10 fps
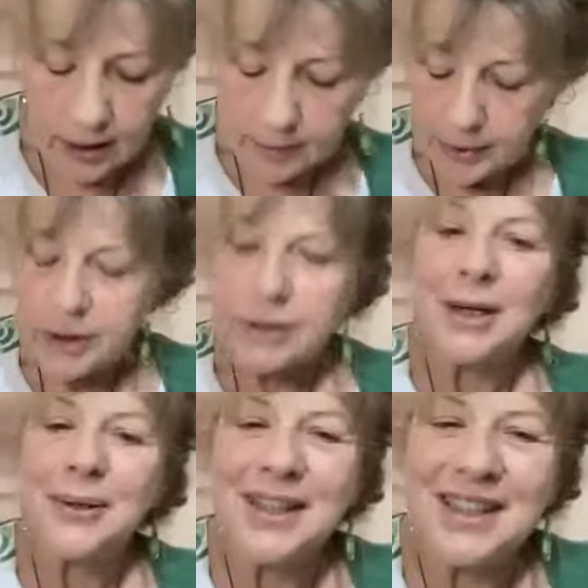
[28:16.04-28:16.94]
I'm going to
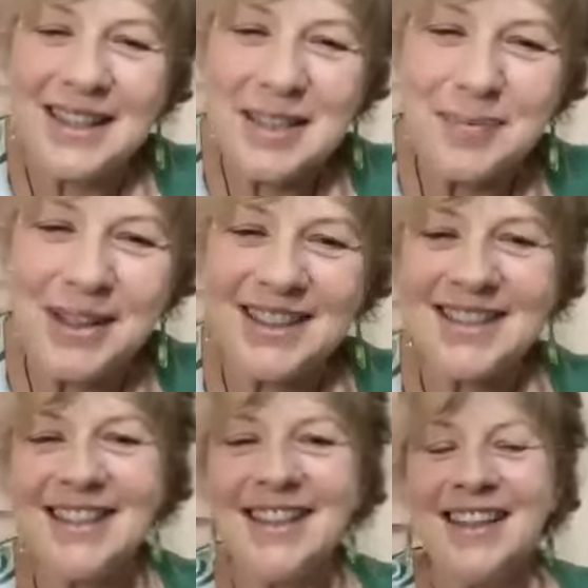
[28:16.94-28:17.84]
show you this
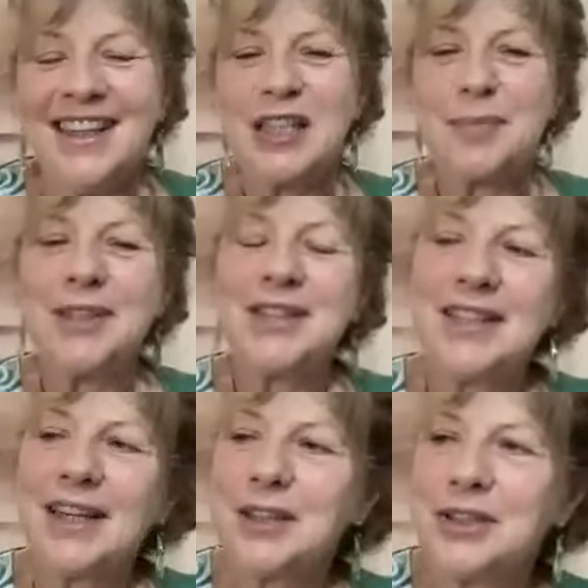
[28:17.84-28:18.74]
because as much as
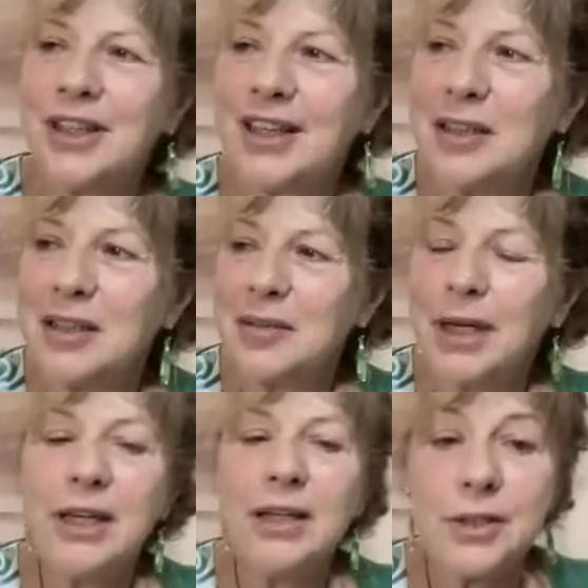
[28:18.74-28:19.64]
I tried
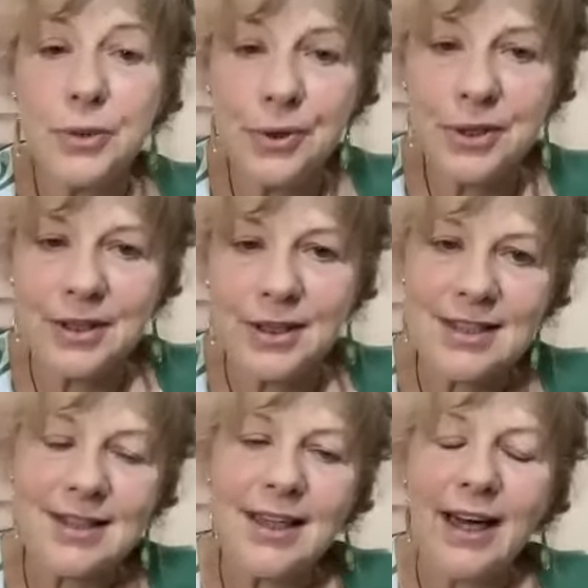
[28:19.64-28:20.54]
many
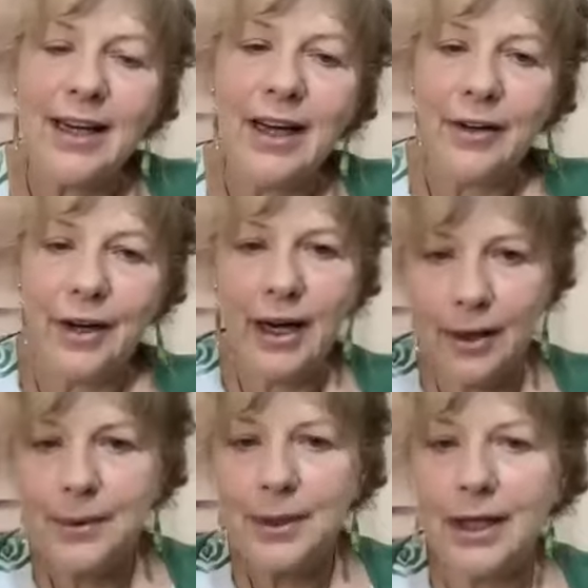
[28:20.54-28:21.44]
contortions today on
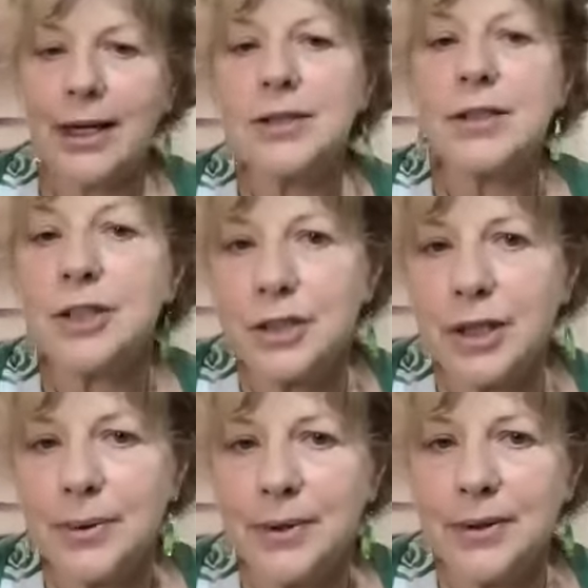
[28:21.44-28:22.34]
how can I actually
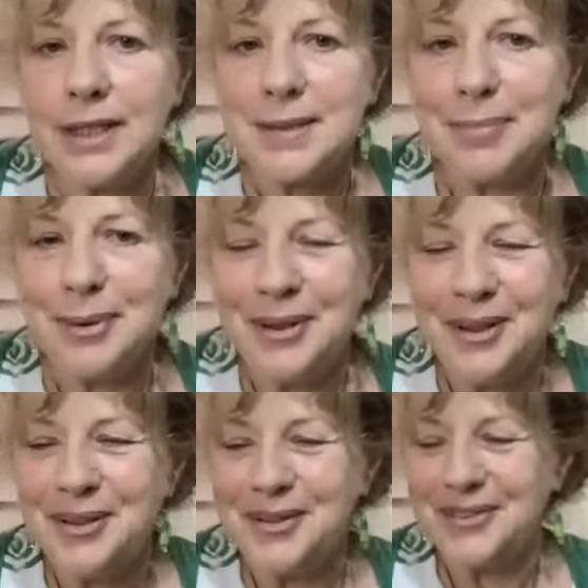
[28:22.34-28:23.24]
show you this
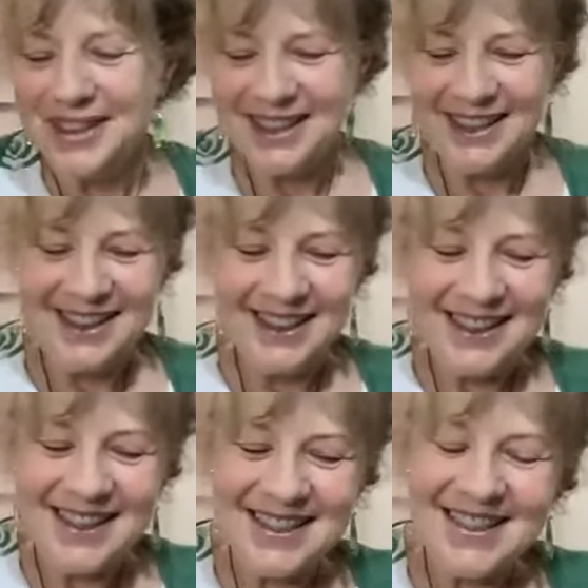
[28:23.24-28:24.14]
move,
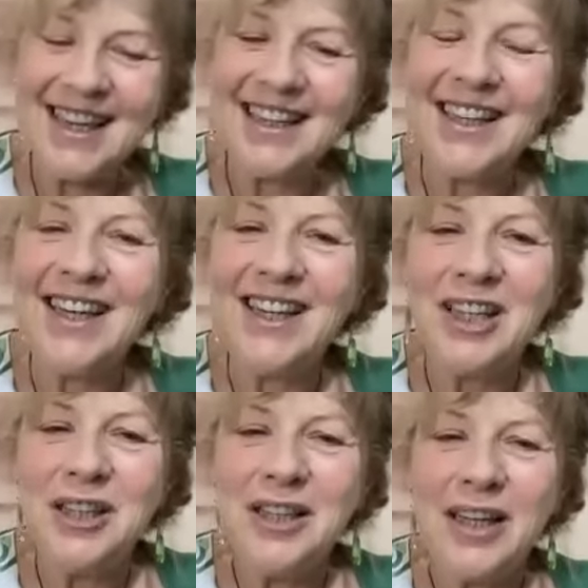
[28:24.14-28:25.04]
this technique,
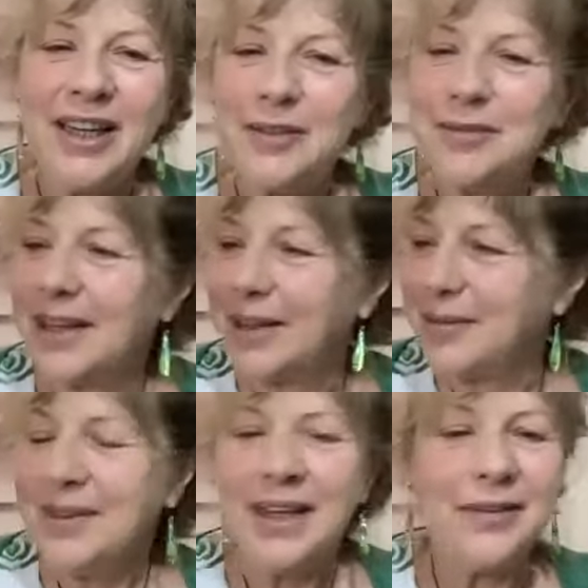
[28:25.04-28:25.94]
that
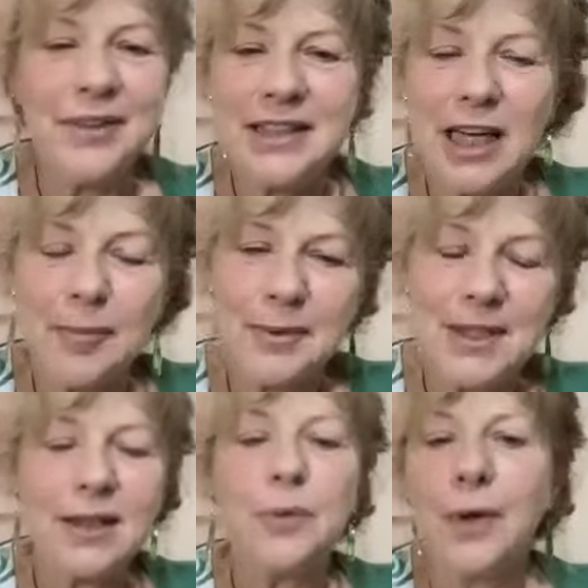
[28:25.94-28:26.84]
every time I was
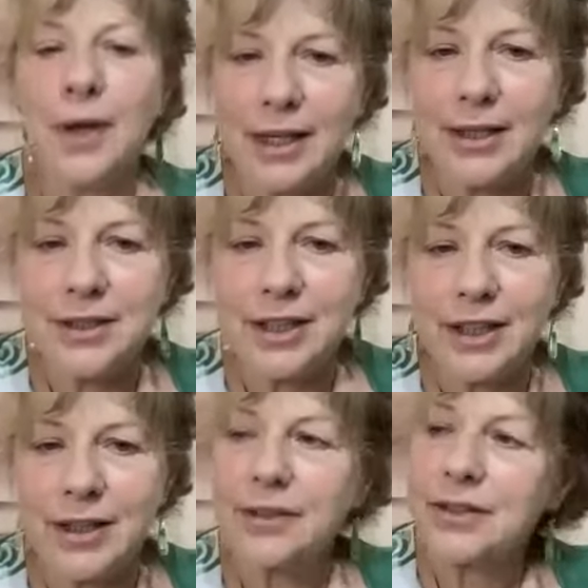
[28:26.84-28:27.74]
like a one-legged
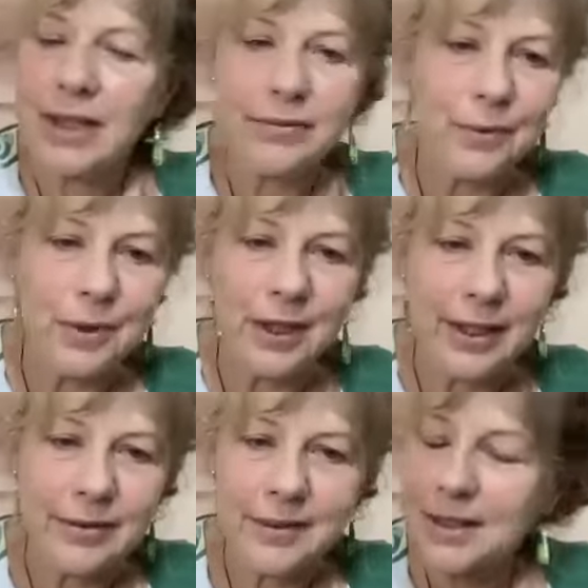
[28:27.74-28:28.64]
chicken, I just kept falling
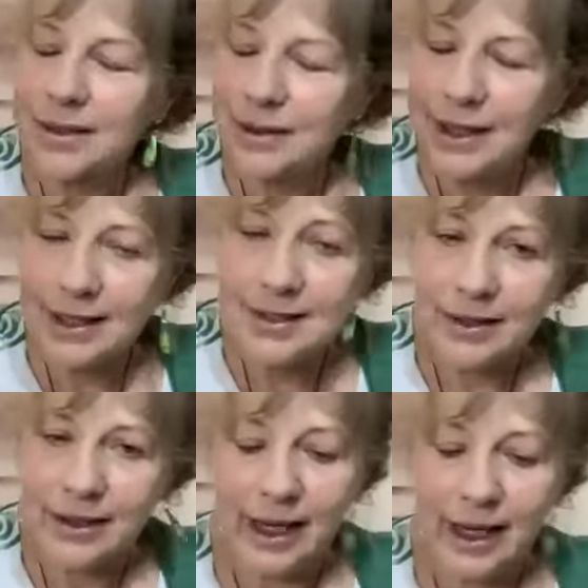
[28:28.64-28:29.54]
over. So that's
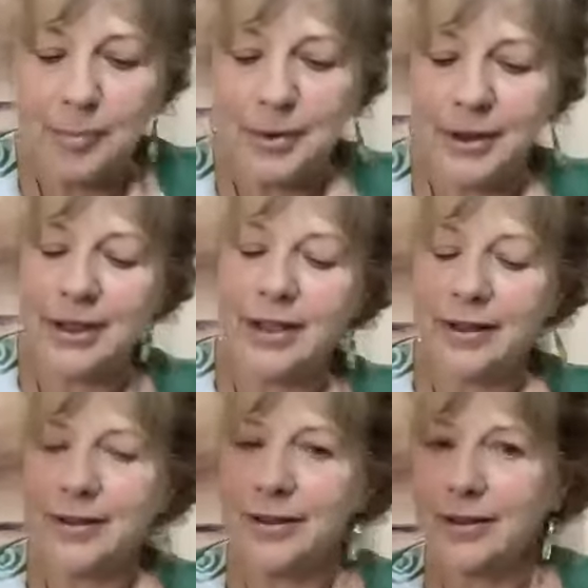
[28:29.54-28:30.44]
not going to happen on
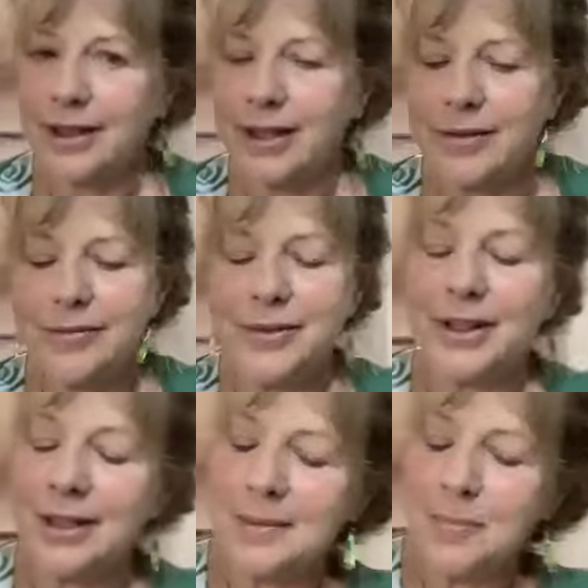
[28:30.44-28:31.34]
here, not live, all
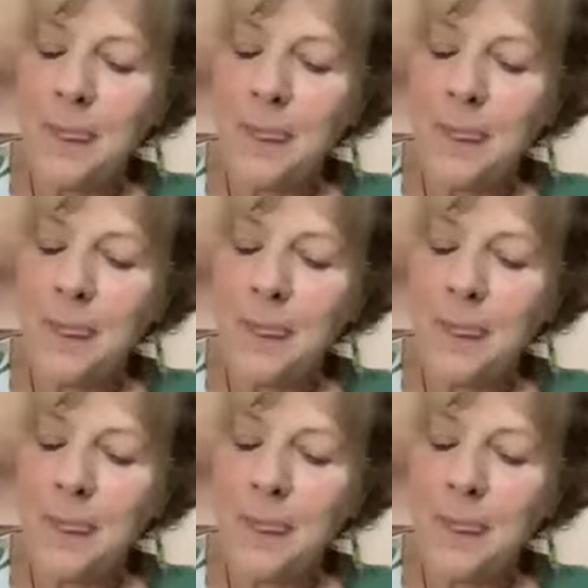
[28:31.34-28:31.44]
right?